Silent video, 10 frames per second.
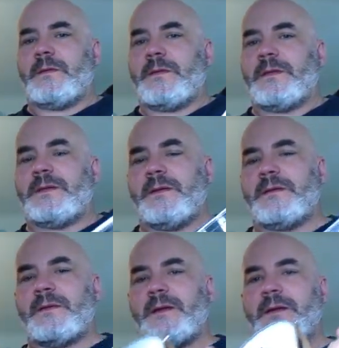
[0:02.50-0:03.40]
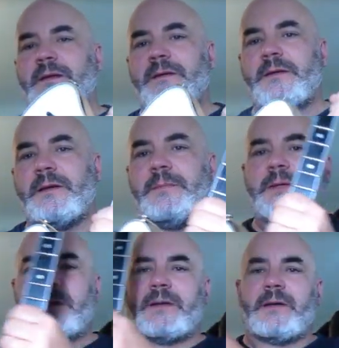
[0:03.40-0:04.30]
this is going to be
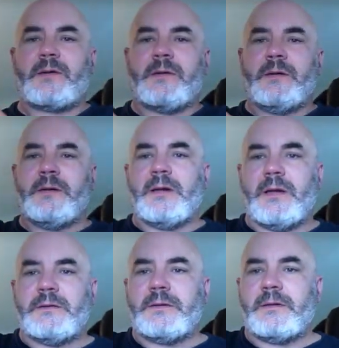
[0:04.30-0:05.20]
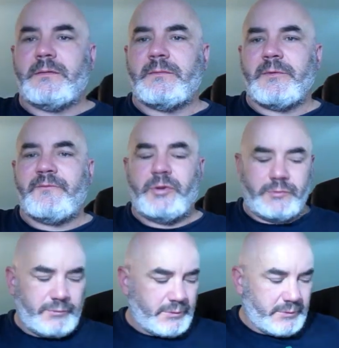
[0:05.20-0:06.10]
just a little
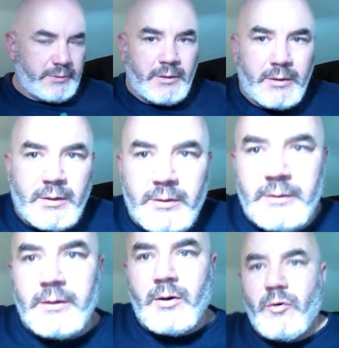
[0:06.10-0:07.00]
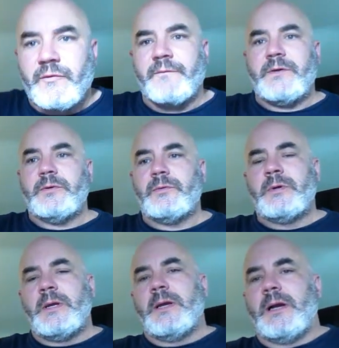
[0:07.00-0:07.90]
review or overview
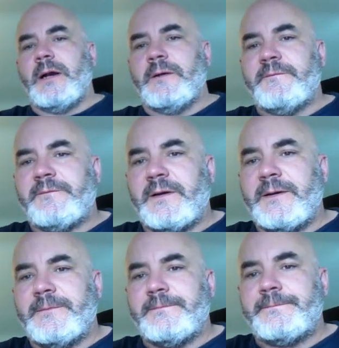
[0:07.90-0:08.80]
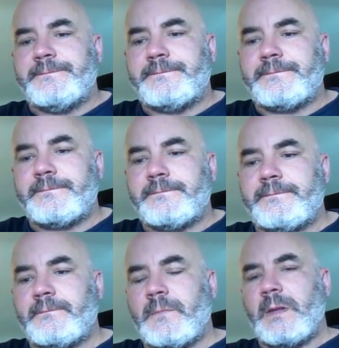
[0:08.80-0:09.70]
of
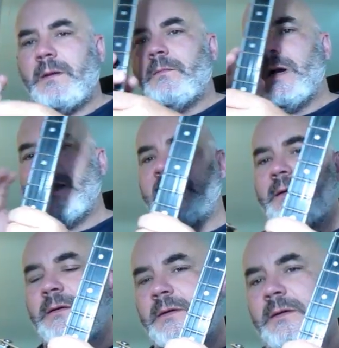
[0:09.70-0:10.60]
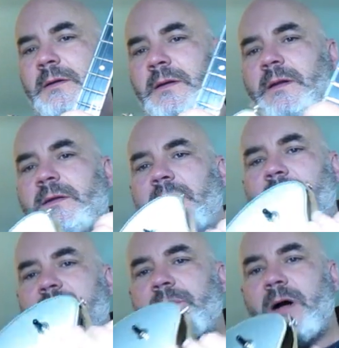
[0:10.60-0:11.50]
my
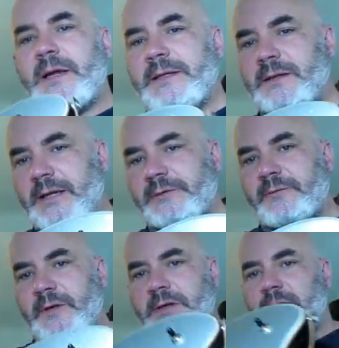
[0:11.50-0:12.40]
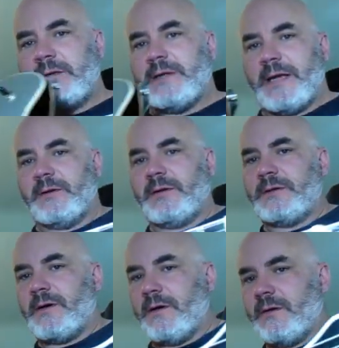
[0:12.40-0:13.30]
solid body electric tenor
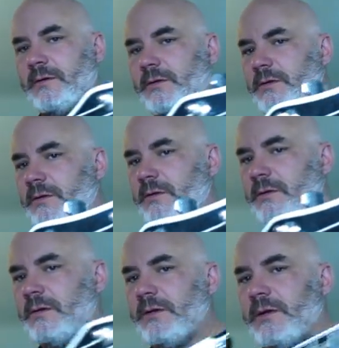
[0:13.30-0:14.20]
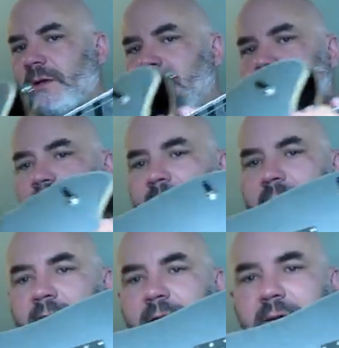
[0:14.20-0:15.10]
guitar
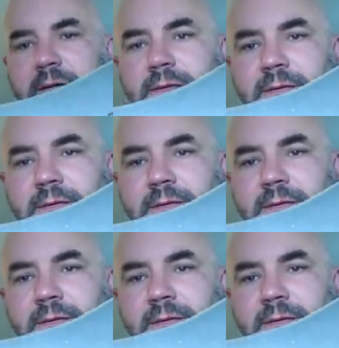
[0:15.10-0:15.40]
that